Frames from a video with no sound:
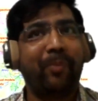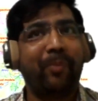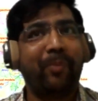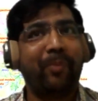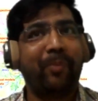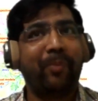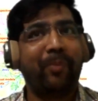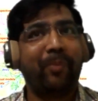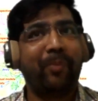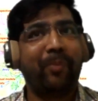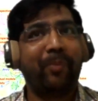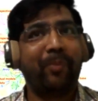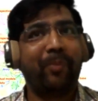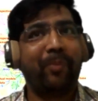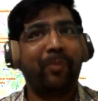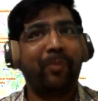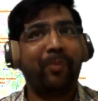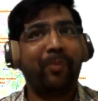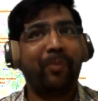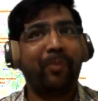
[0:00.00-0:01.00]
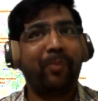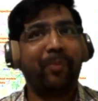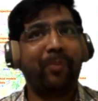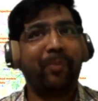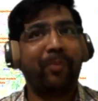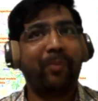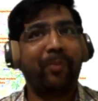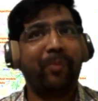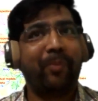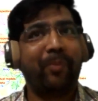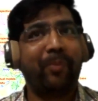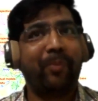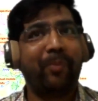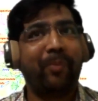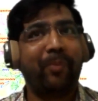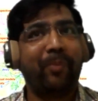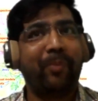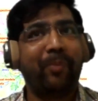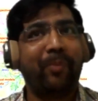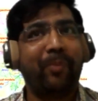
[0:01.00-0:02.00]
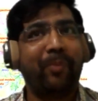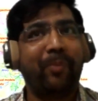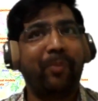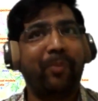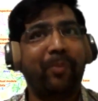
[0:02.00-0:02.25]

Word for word: participants that how we can